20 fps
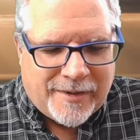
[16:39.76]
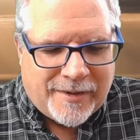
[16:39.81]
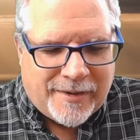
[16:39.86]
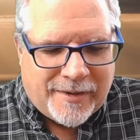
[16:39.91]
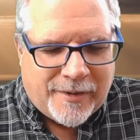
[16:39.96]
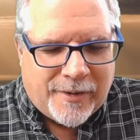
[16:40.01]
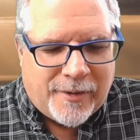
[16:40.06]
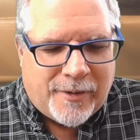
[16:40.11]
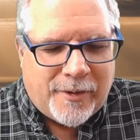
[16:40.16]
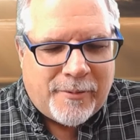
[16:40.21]

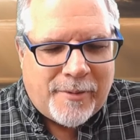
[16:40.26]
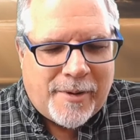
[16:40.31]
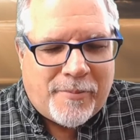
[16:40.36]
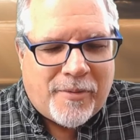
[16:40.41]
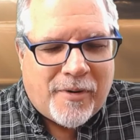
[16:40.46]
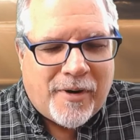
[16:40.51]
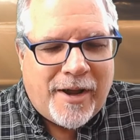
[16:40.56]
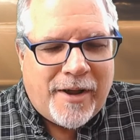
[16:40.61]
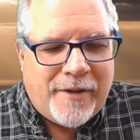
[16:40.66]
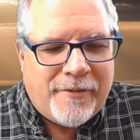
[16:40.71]
Lord, we
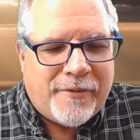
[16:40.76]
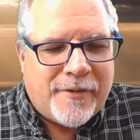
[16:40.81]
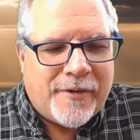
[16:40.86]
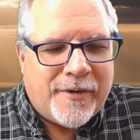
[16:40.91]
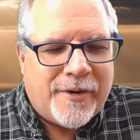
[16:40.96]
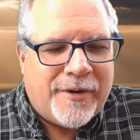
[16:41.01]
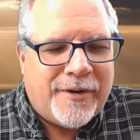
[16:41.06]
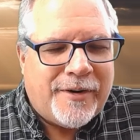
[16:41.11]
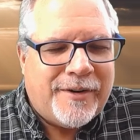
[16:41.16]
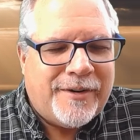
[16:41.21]
pray
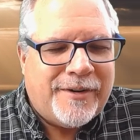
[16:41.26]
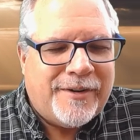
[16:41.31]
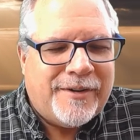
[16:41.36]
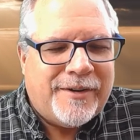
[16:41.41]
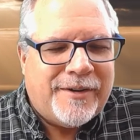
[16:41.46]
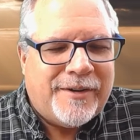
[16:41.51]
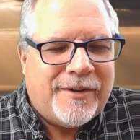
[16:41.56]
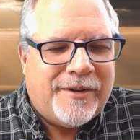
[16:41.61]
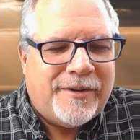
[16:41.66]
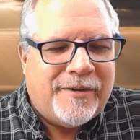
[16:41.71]
for
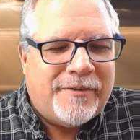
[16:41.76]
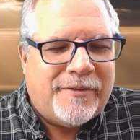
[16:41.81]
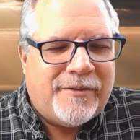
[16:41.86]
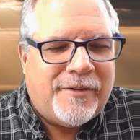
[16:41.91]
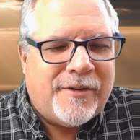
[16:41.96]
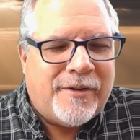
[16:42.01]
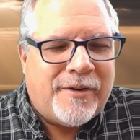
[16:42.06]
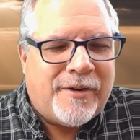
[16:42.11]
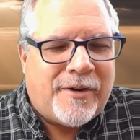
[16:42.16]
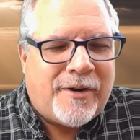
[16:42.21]

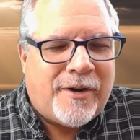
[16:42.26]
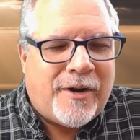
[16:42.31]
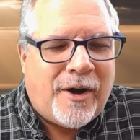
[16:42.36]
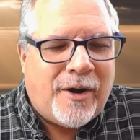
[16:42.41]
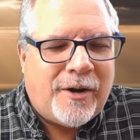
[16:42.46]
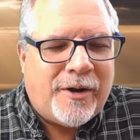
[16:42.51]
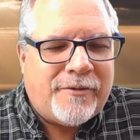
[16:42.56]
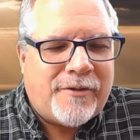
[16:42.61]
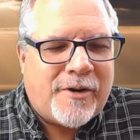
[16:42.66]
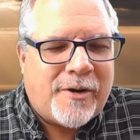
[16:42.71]
for
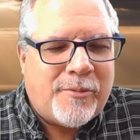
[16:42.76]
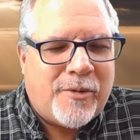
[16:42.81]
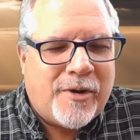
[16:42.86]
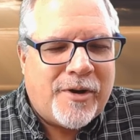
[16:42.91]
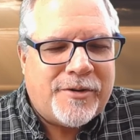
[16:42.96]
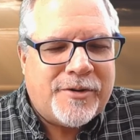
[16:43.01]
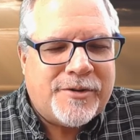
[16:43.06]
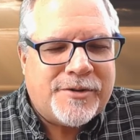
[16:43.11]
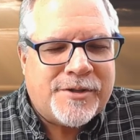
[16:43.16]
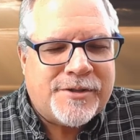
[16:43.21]
all of our
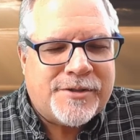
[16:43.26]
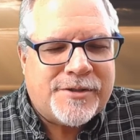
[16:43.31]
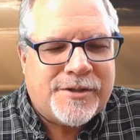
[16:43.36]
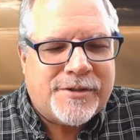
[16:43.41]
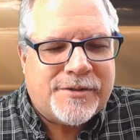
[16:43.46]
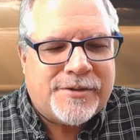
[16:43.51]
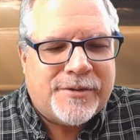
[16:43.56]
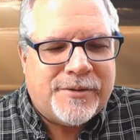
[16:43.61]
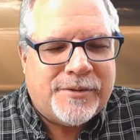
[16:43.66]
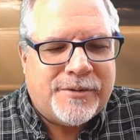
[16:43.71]
brothers and
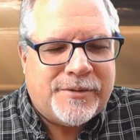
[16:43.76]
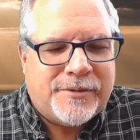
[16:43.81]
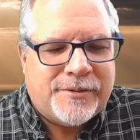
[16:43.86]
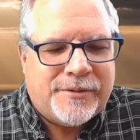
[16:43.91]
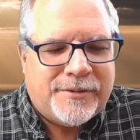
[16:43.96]
sisters.